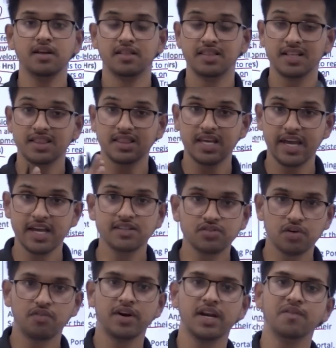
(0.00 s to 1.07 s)
the things
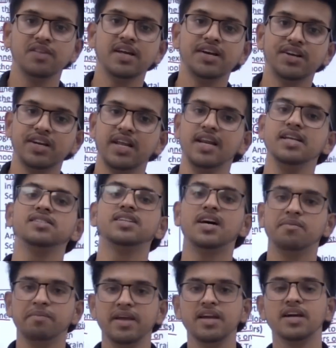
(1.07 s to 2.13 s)
or whatever the trainings are
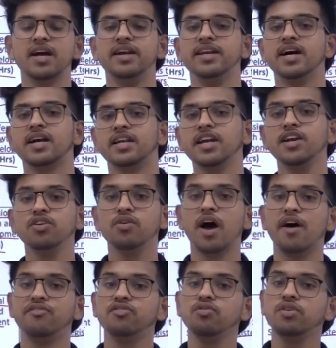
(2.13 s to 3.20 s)
being conducted, you
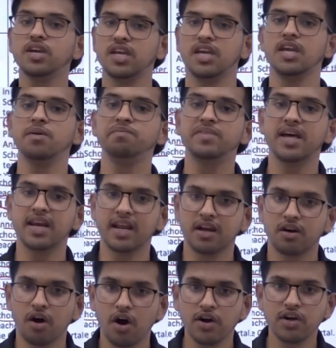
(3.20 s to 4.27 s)
have to keep the
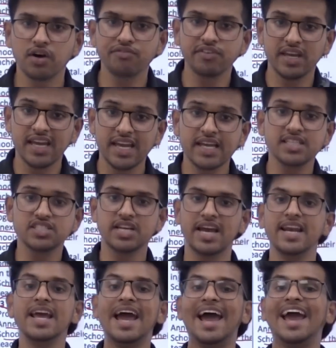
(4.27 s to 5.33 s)
record of each
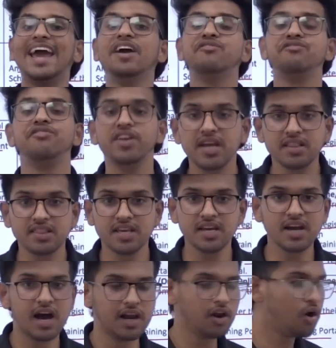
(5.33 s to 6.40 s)
and everything
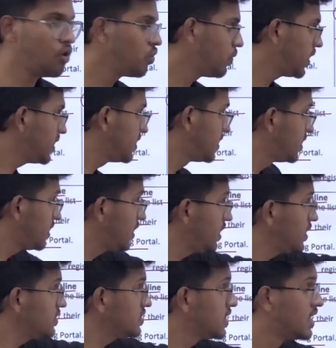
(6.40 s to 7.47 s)
along with
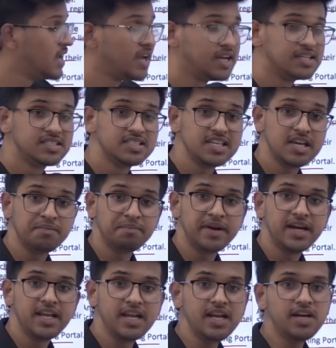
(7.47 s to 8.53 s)
these
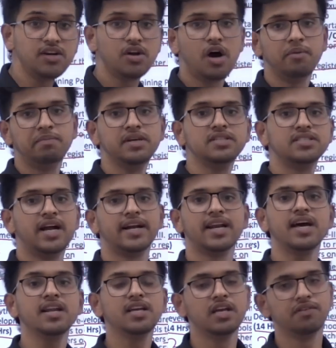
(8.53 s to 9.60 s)
CPD topics that
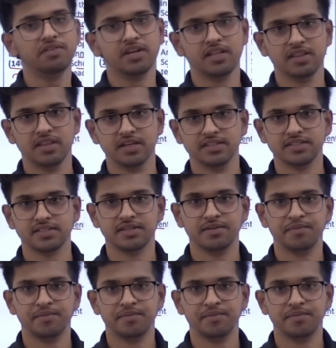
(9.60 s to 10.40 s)
are given in this.